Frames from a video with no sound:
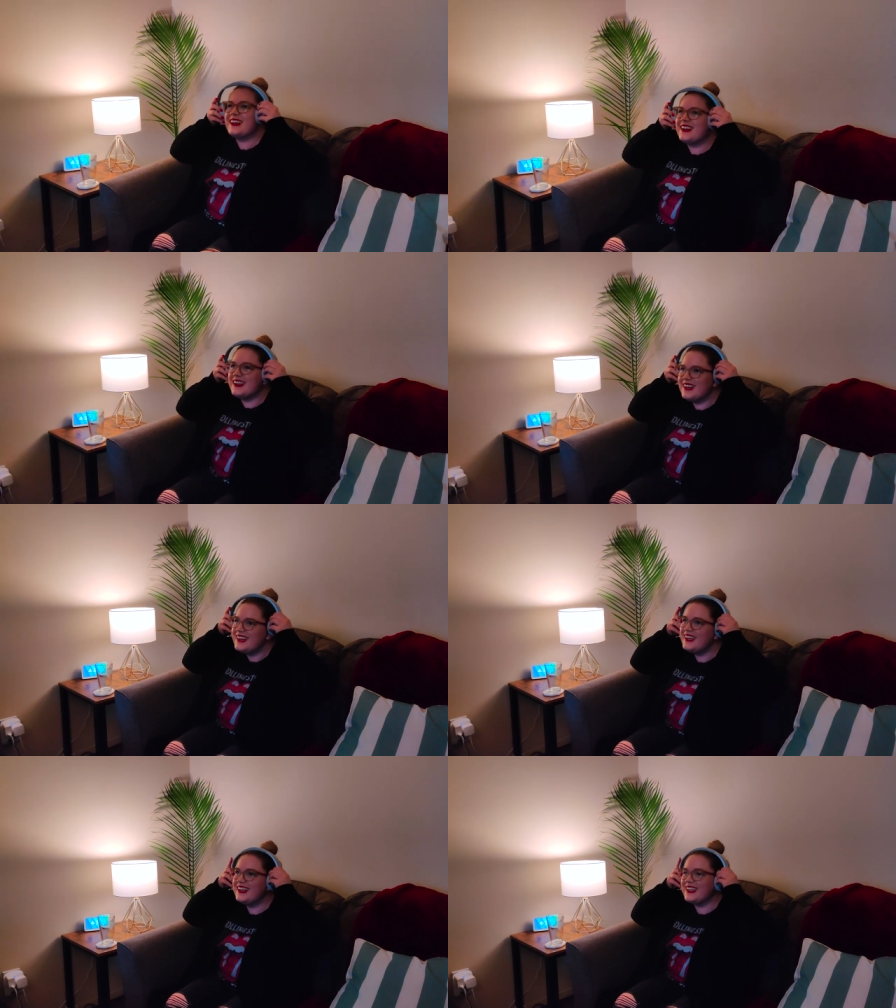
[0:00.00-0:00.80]
Go
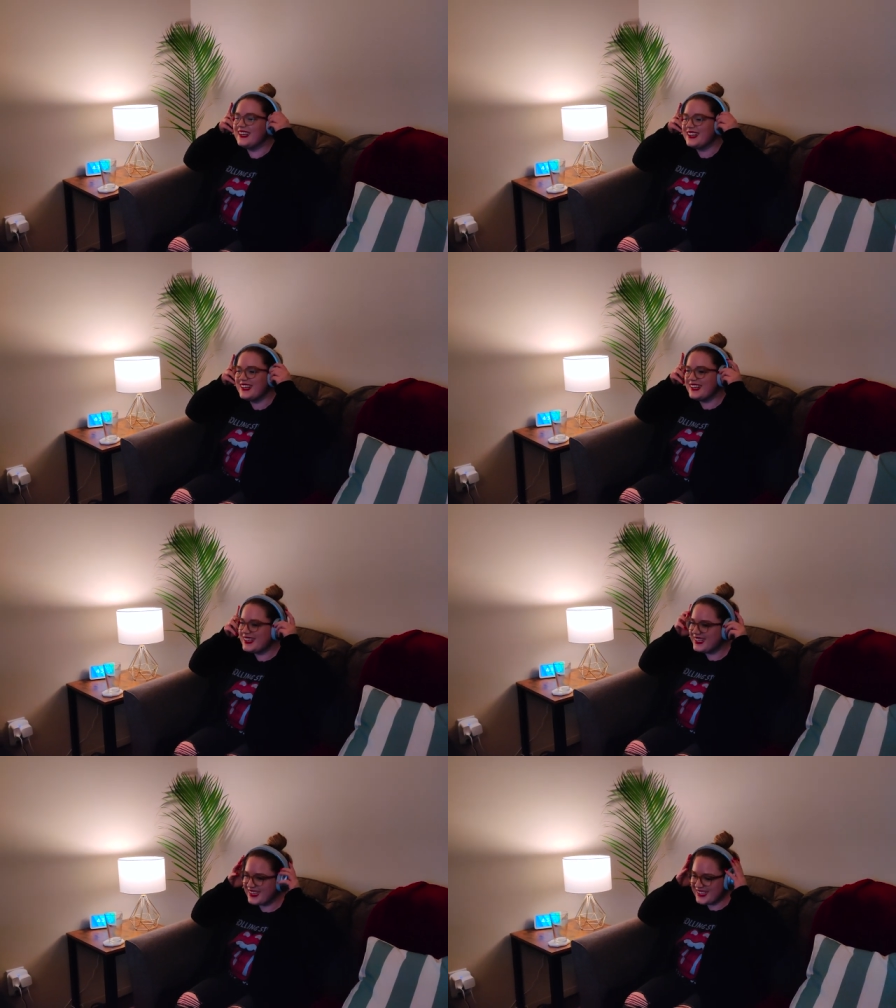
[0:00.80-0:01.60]
ahead. All right,
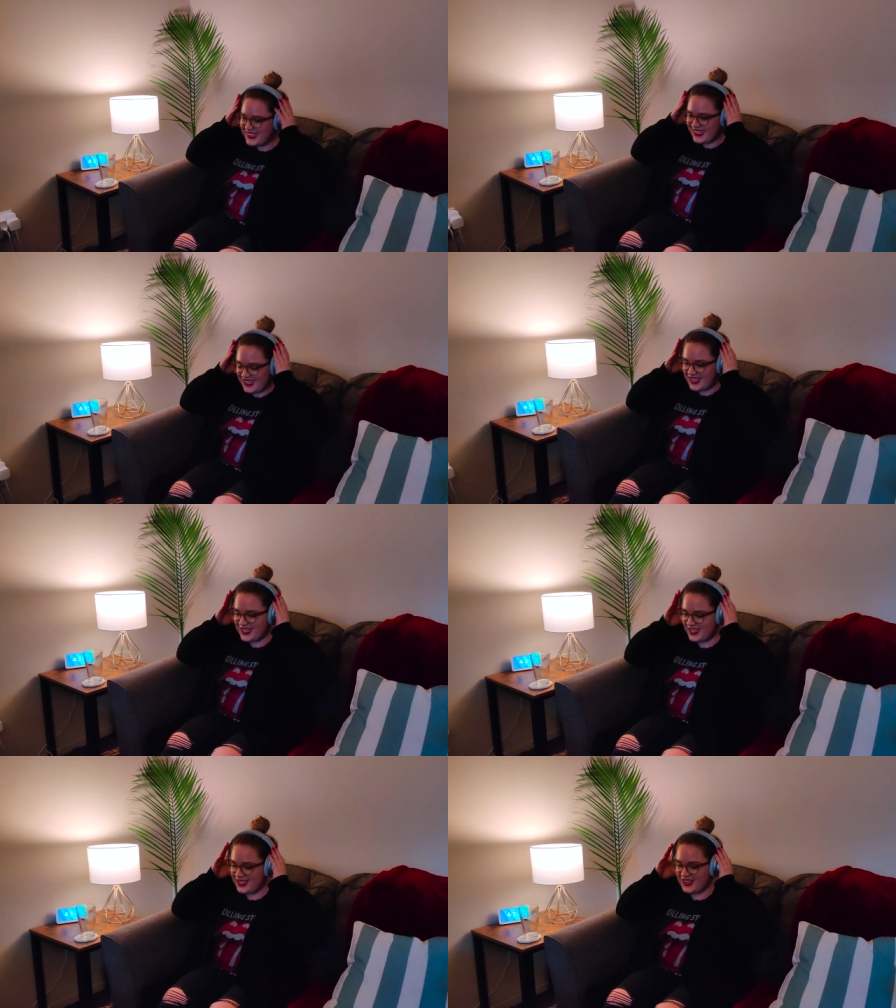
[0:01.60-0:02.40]
I'm gonna press play now.
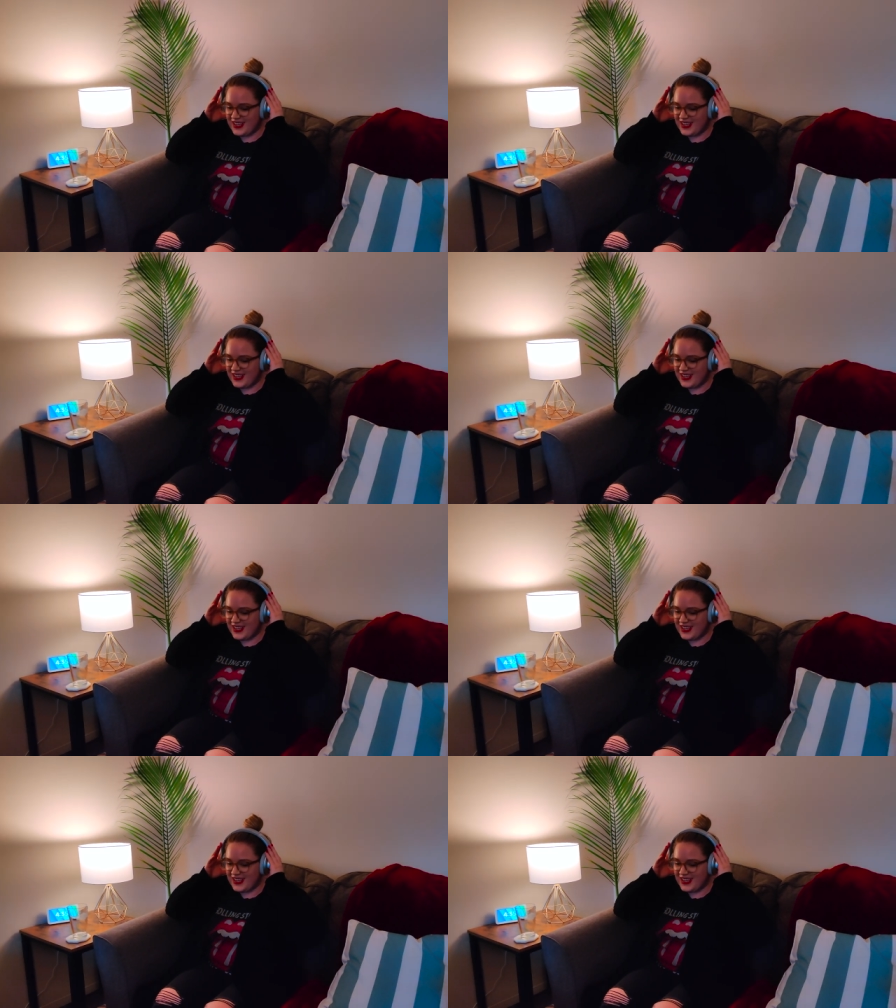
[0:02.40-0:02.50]
Okay.